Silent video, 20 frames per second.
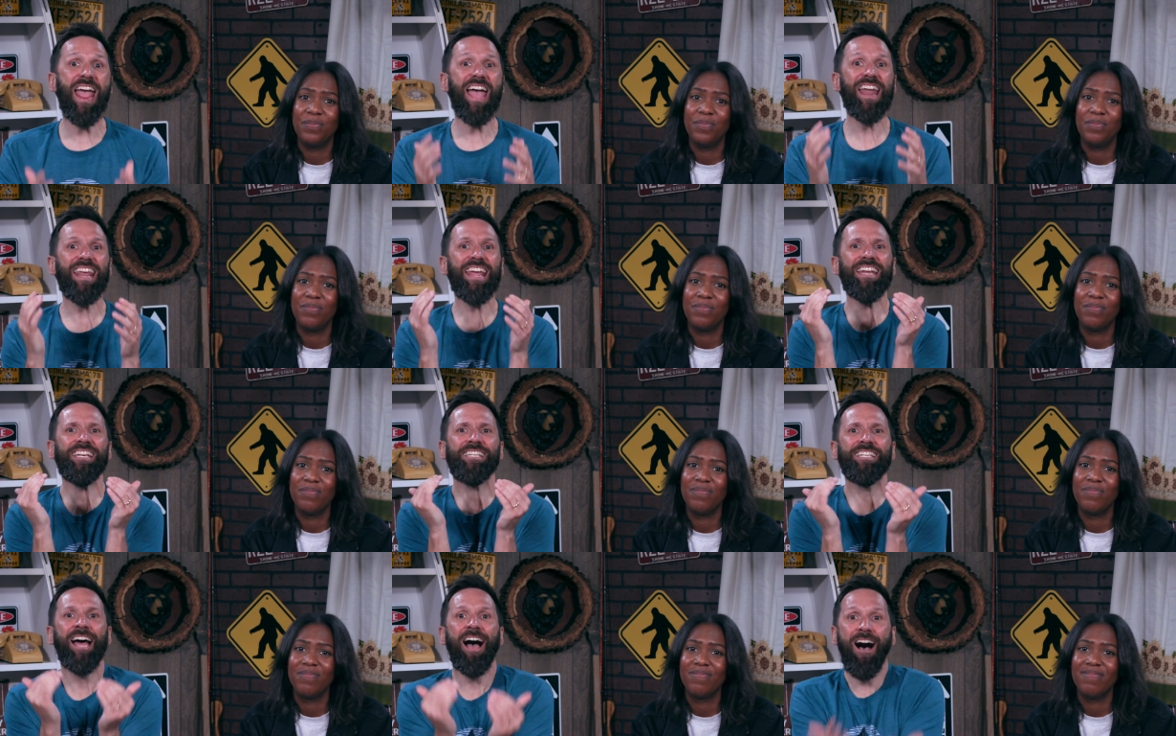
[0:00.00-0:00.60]
Speaker 1: had
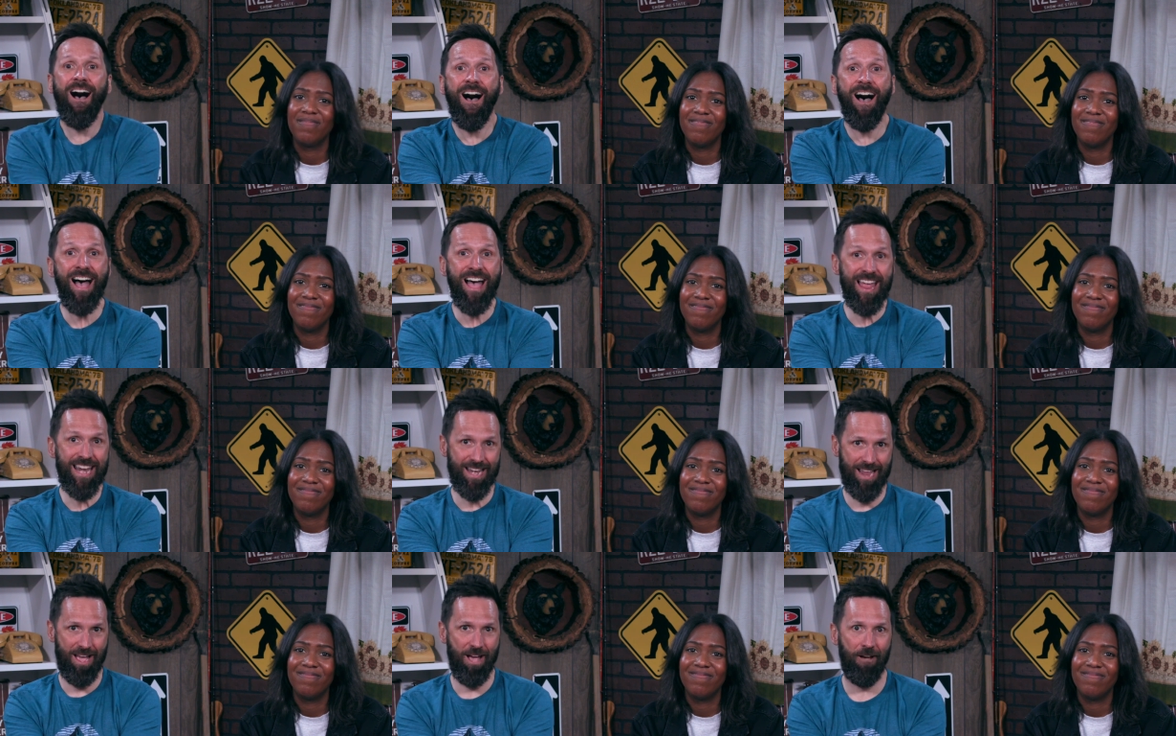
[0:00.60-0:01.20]
a
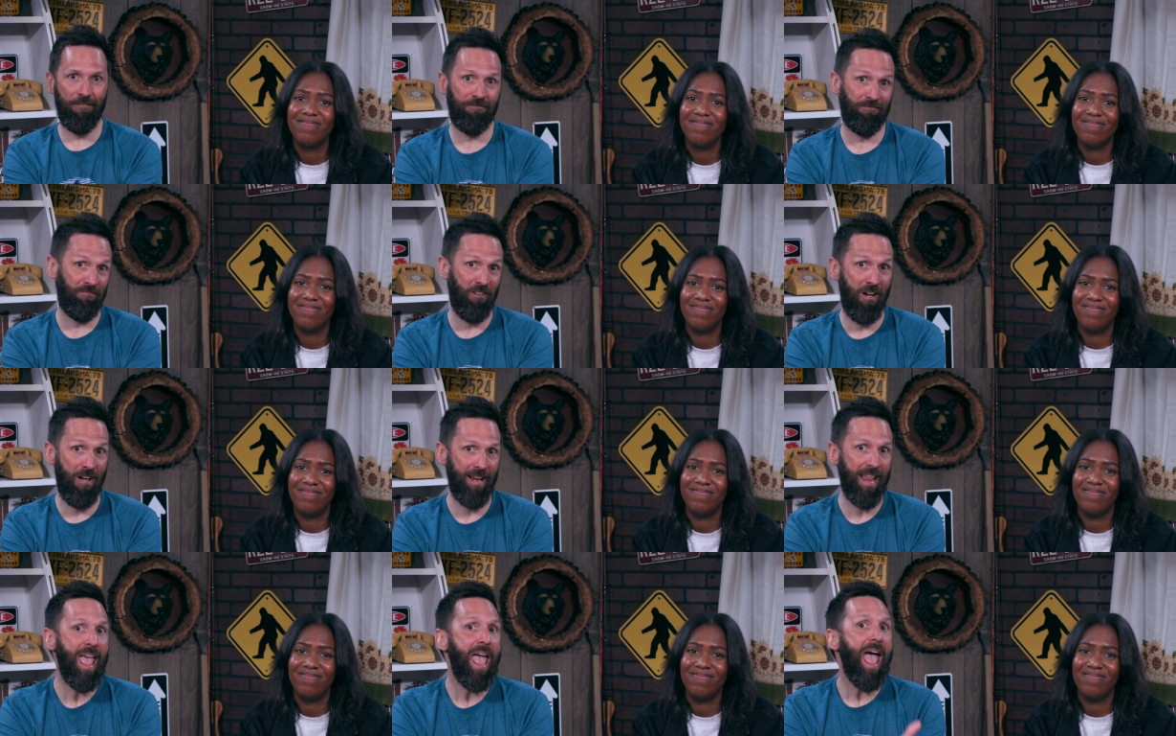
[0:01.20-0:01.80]
ton of
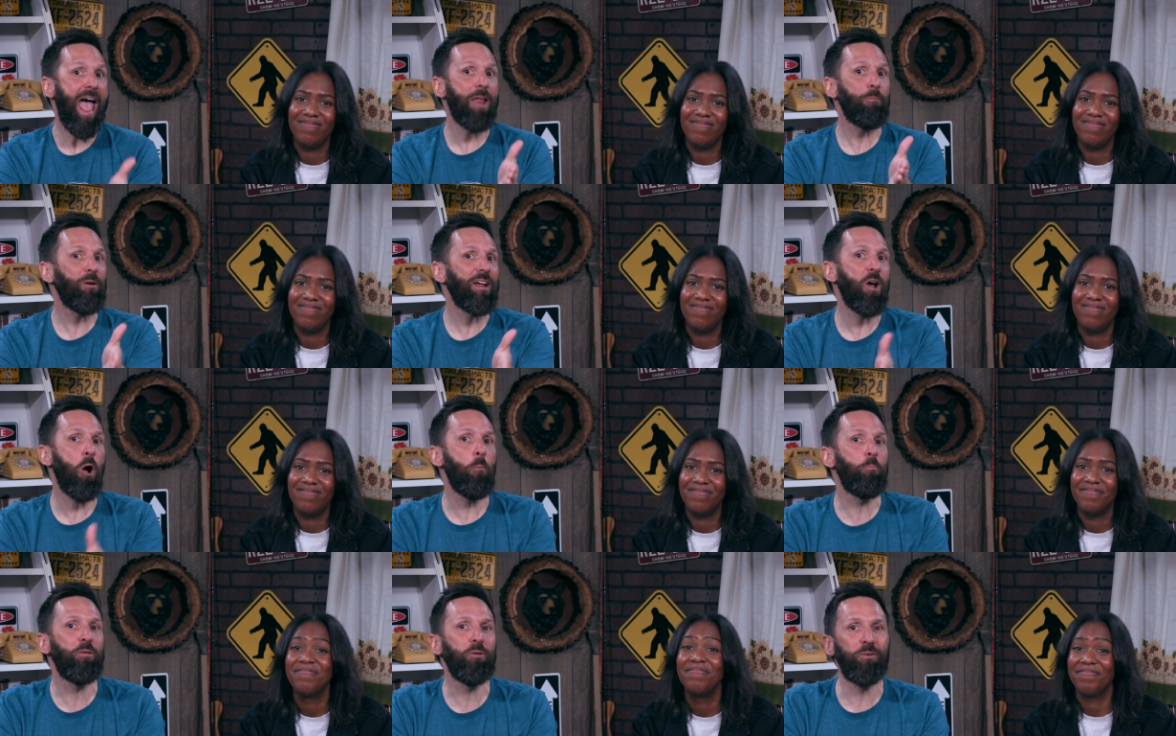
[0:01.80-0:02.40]
fun, and we
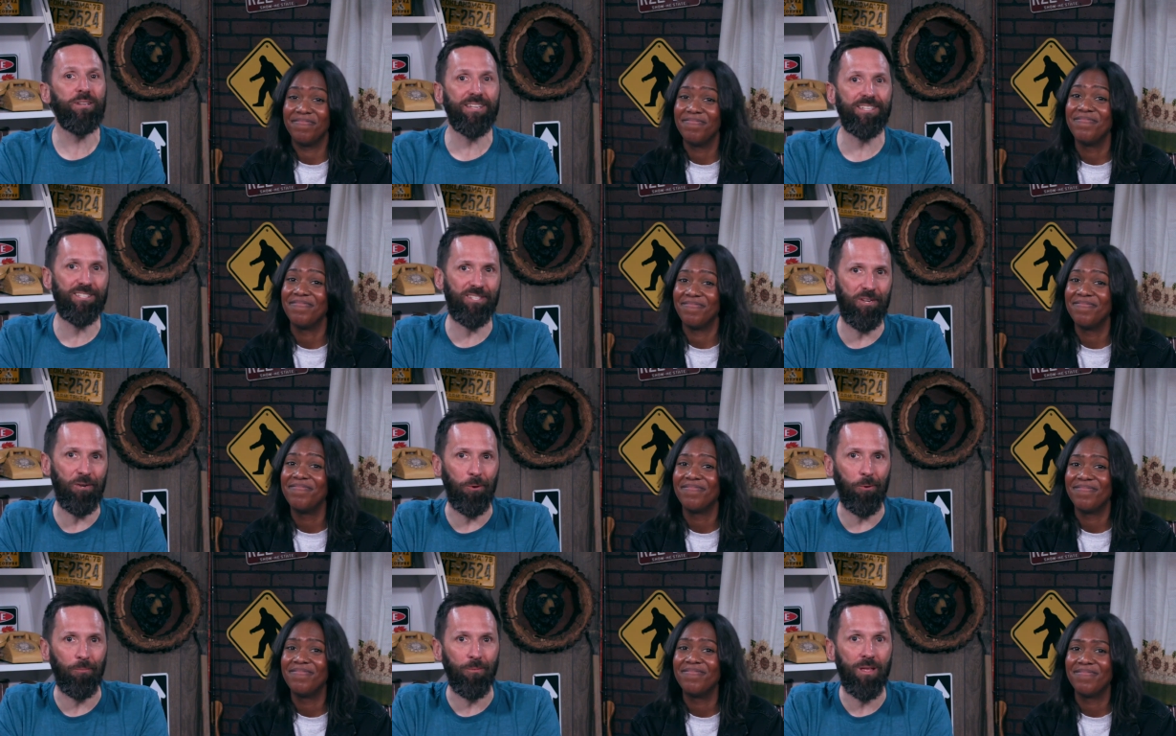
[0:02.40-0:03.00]
hope you did
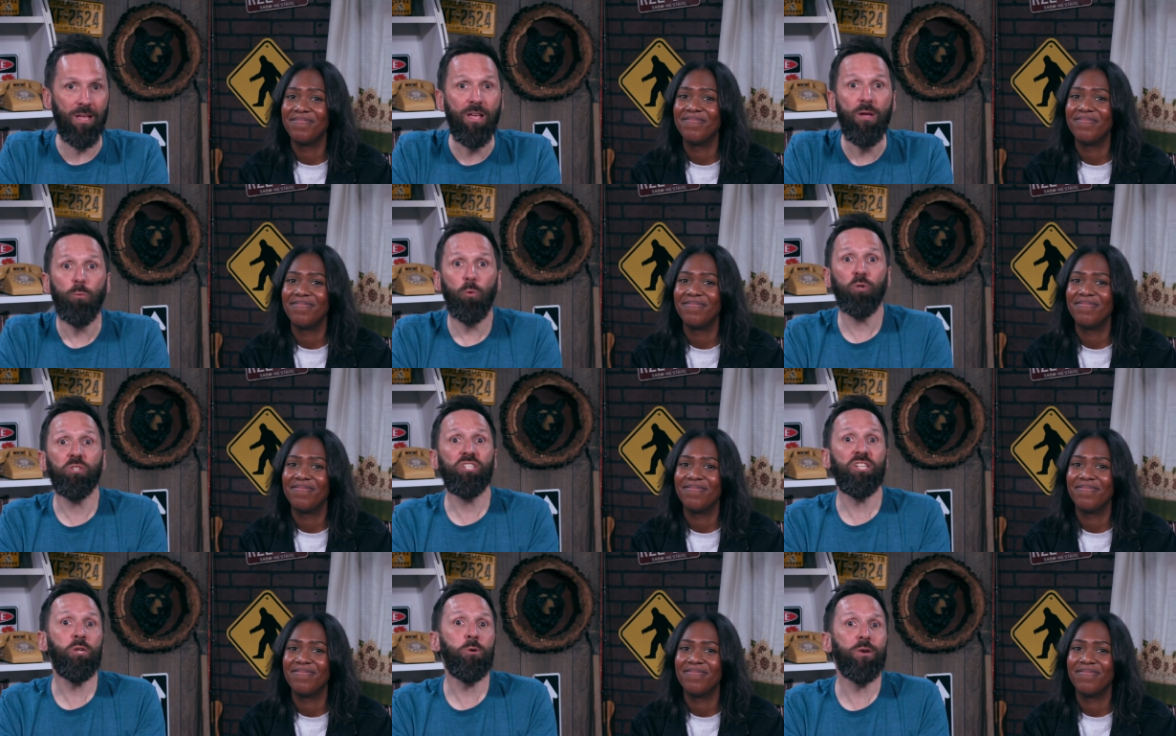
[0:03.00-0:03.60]
too.
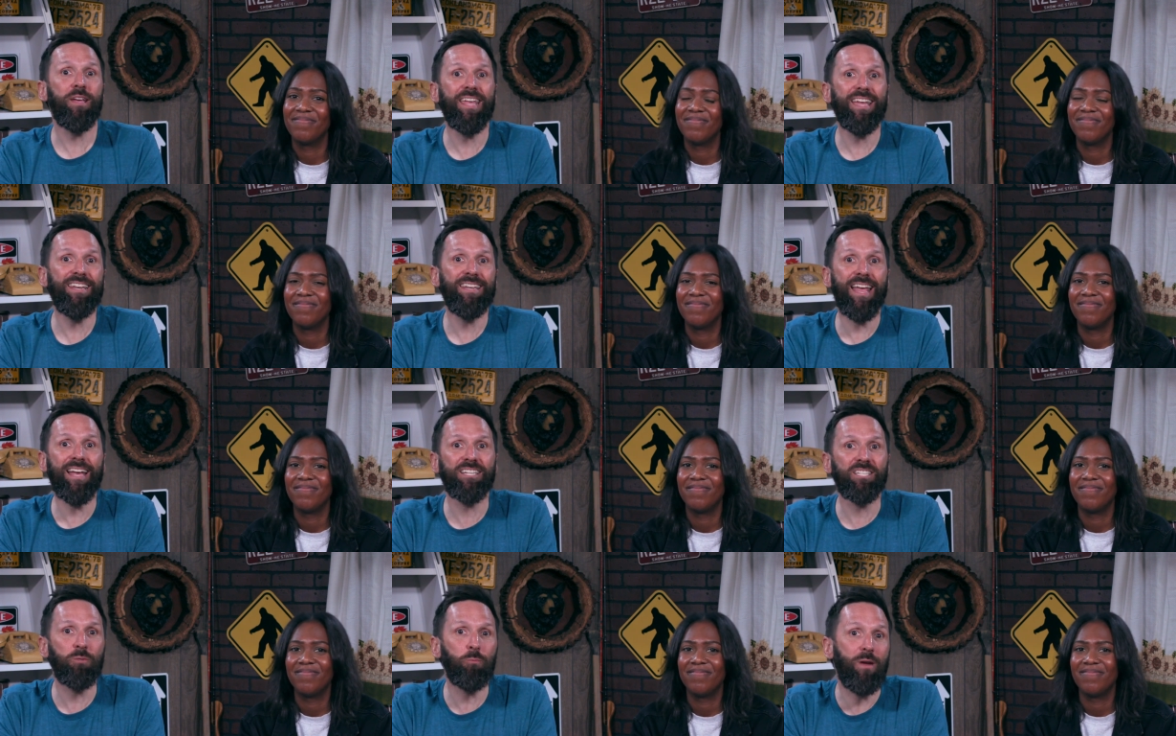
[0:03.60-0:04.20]
We'll see you again
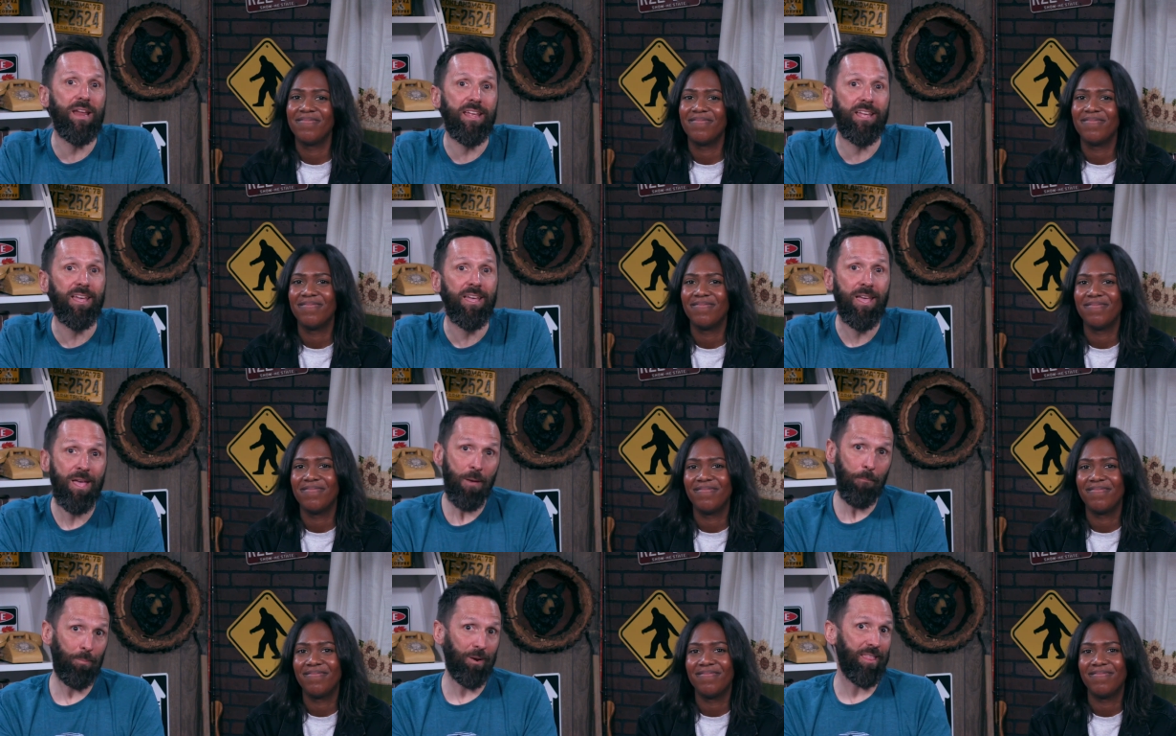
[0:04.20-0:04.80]
next week.
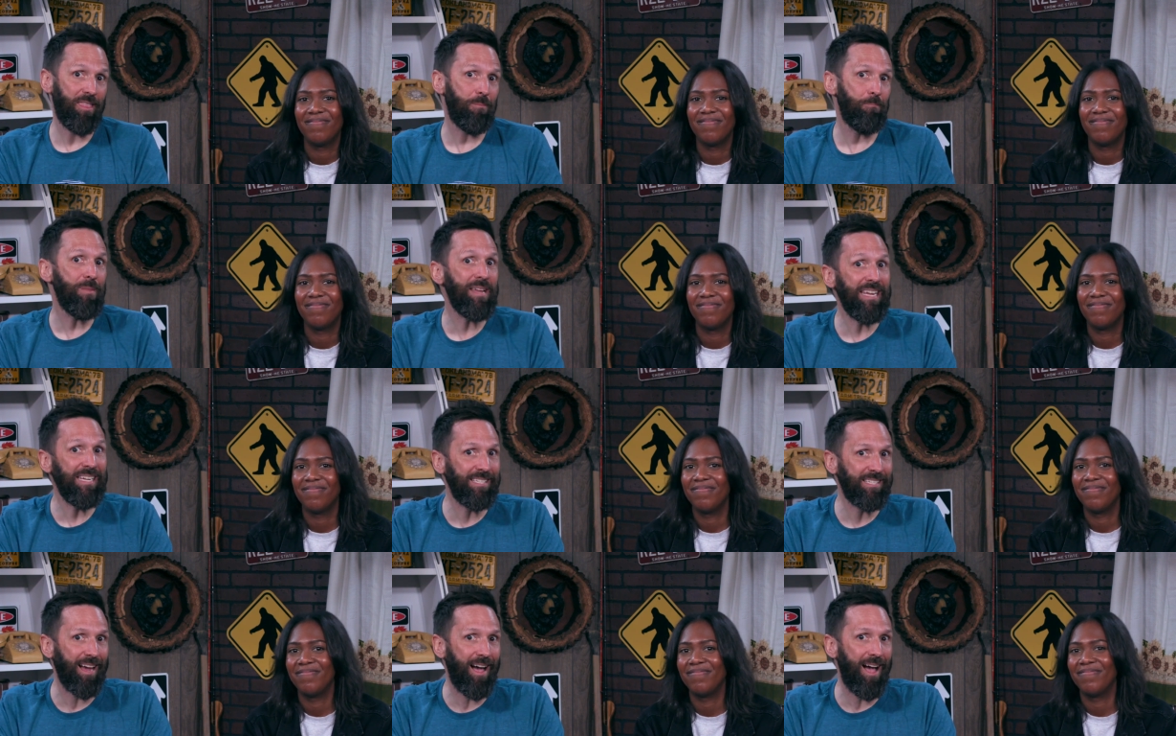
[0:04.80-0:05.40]
But in the
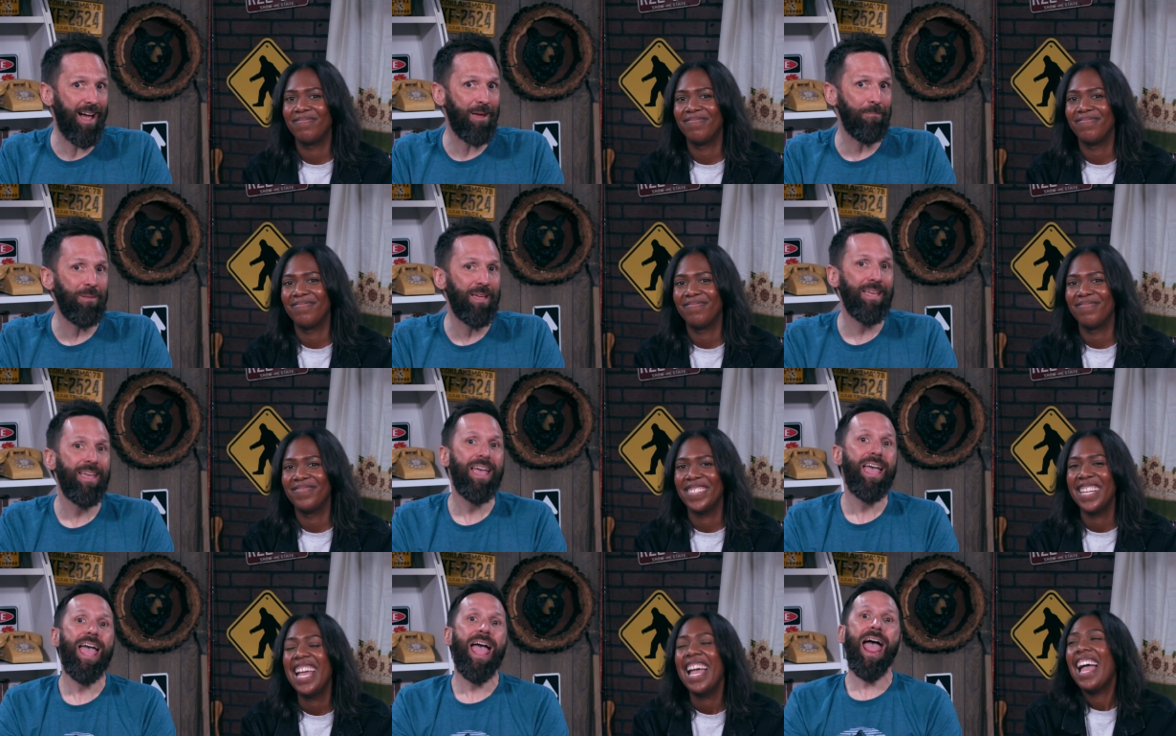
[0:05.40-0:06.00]
meantime,
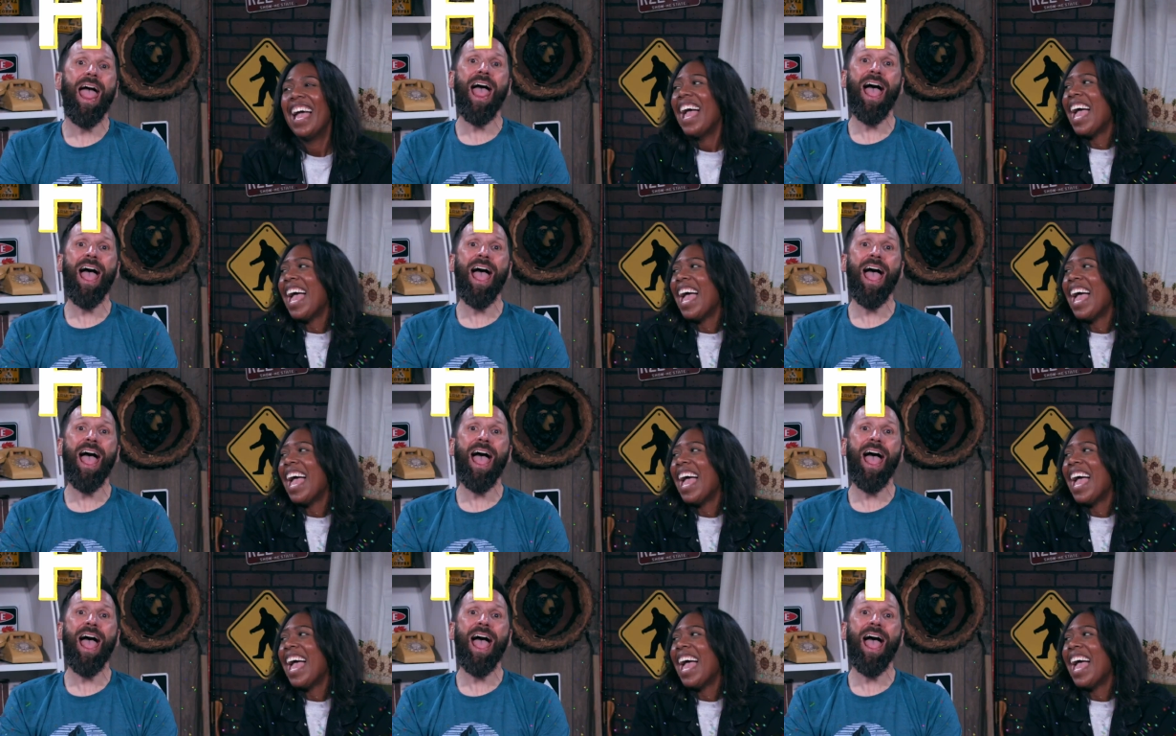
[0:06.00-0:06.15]
Happy,